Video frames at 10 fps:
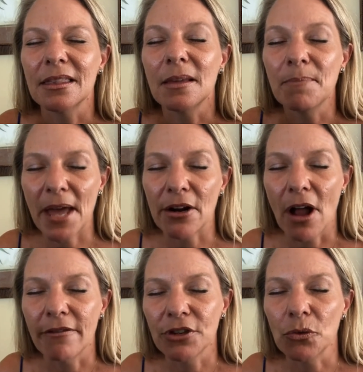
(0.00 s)
the better
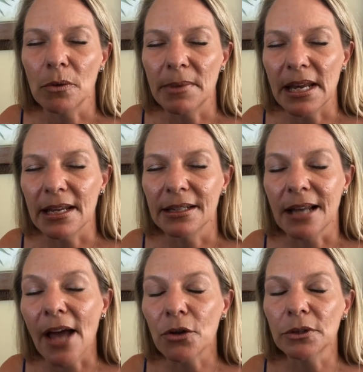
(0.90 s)
off you will be.
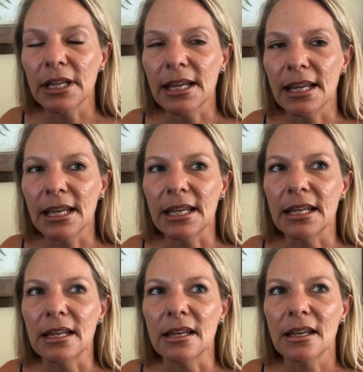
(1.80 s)
Not only
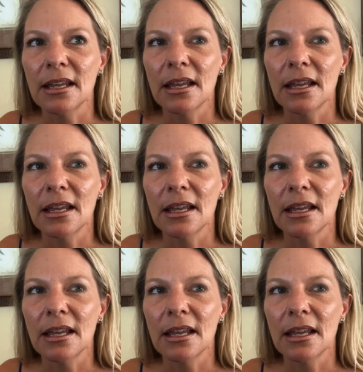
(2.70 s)
in